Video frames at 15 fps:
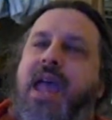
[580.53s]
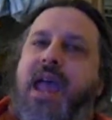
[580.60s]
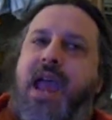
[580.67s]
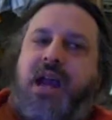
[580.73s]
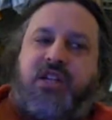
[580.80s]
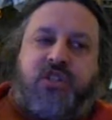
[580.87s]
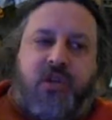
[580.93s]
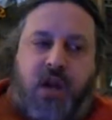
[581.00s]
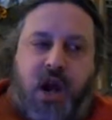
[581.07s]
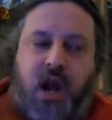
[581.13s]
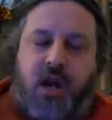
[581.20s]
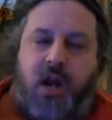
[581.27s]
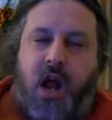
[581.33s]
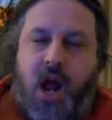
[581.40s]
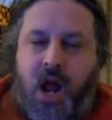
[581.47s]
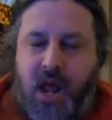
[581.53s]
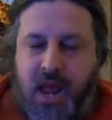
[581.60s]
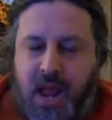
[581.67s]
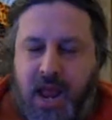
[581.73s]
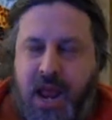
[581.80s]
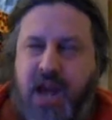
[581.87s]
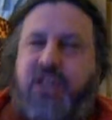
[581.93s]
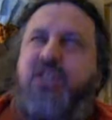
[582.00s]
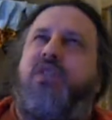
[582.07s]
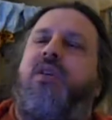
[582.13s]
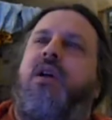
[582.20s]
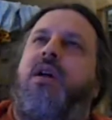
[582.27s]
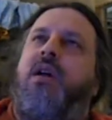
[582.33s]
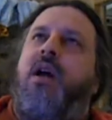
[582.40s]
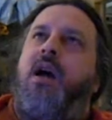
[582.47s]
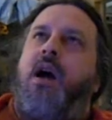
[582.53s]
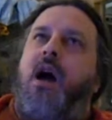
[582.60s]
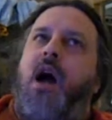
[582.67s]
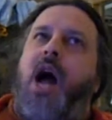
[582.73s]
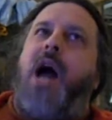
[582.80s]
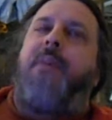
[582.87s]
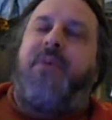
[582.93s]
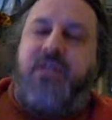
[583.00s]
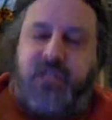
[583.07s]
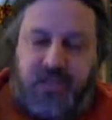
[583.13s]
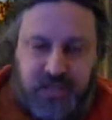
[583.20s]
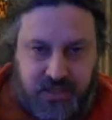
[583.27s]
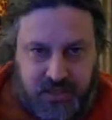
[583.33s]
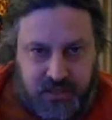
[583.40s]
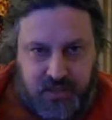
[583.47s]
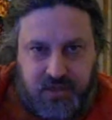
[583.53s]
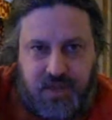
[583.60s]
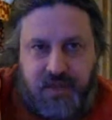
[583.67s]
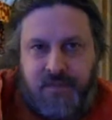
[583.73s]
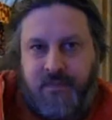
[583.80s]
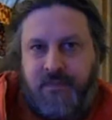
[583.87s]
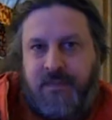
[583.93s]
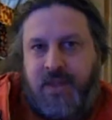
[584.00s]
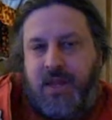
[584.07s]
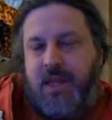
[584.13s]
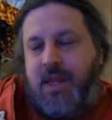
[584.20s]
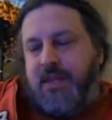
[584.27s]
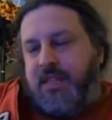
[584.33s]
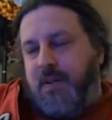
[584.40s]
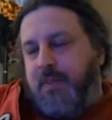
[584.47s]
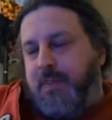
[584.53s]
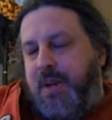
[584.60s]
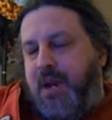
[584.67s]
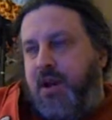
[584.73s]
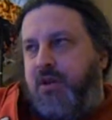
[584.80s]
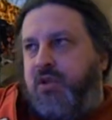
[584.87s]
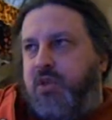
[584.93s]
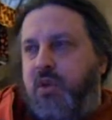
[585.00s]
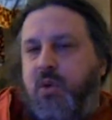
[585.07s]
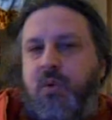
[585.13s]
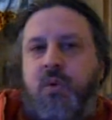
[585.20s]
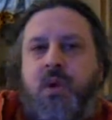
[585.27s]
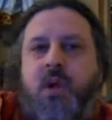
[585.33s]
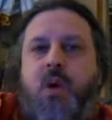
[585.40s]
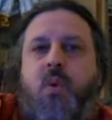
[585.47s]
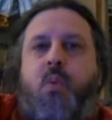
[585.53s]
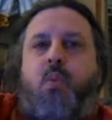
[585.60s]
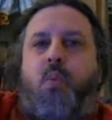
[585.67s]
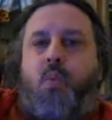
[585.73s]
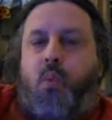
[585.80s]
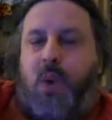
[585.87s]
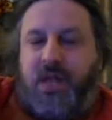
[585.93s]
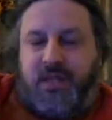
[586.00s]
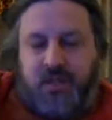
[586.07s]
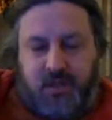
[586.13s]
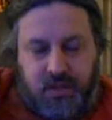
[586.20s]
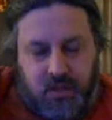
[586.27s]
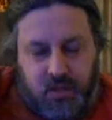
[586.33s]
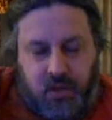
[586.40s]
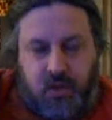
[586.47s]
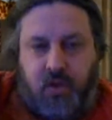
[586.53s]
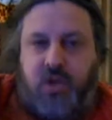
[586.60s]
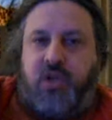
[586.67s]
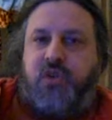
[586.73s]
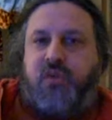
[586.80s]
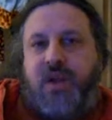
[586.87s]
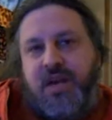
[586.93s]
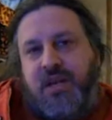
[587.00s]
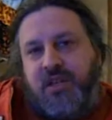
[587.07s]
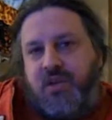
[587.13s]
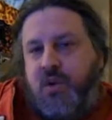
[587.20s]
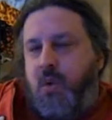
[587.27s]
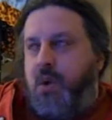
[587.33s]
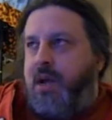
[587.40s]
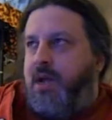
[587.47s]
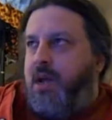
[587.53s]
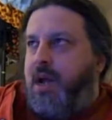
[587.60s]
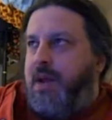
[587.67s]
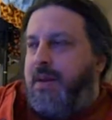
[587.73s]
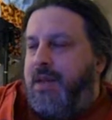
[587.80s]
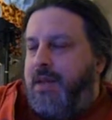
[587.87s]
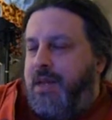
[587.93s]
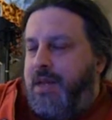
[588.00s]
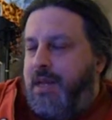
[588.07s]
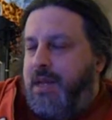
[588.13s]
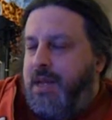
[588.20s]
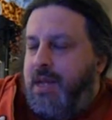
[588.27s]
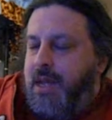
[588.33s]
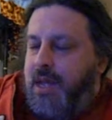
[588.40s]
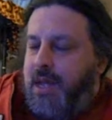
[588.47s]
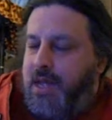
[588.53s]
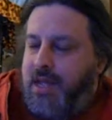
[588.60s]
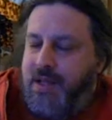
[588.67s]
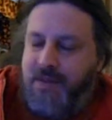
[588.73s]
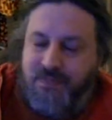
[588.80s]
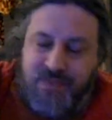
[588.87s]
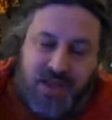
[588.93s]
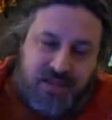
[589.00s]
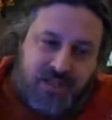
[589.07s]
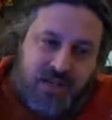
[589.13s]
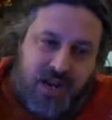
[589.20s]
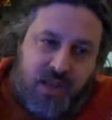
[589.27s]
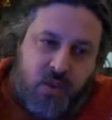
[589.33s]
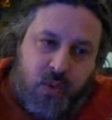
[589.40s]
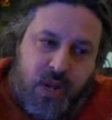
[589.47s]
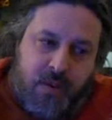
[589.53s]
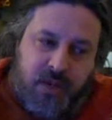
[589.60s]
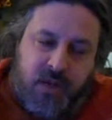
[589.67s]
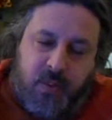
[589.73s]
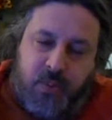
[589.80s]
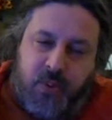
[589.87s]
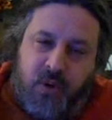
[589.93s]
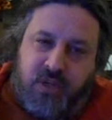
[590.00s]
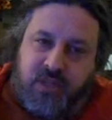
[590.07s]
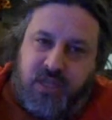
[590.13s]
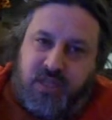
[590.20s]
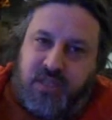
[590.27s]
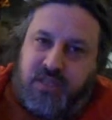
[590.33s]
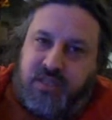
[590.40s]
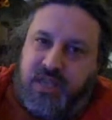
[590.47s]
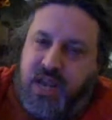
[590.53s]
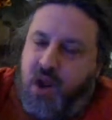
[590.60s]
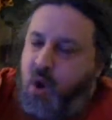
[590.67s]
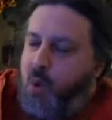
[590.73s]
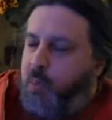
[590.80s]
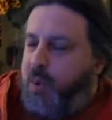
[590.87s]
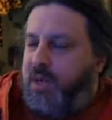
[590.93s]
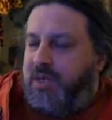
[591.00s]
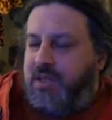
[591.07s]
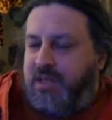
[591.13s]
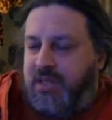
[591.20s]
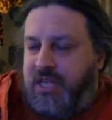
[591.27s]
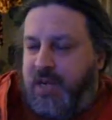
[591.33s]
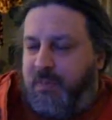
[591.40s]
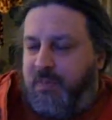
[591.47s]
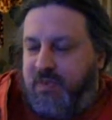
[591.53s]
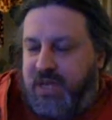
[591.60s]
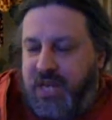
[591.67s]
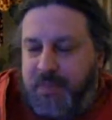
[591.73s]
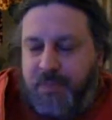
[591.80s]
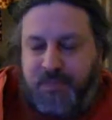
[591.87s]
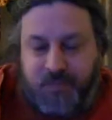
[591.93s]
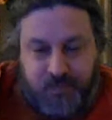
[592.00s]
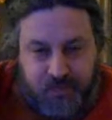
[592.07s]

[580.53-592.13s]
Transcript: extra, op, op, extra options as compared to what the current trend is going on. And that's kind of the way I'm going to approach things. Stay open, keep keep